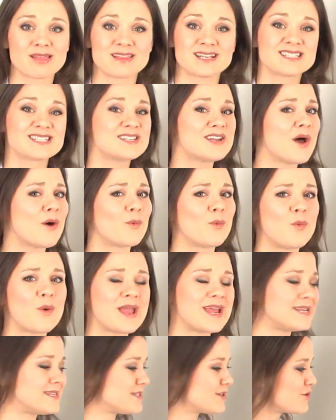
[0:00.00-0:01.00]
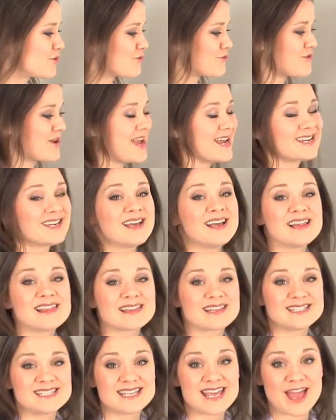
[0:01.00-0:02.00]
Let's not wait to create.
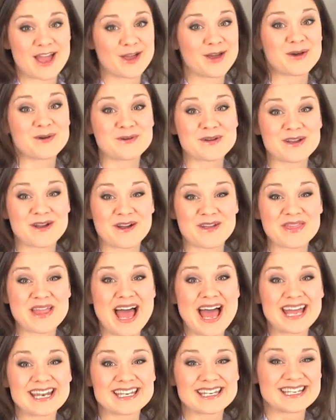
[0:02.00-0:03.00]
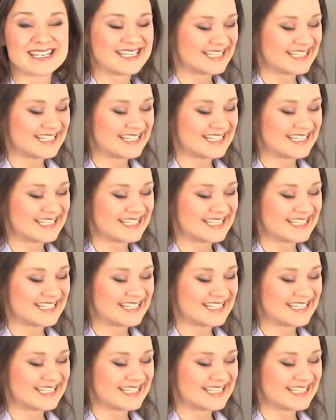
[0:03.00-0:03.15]
Let's get going on that.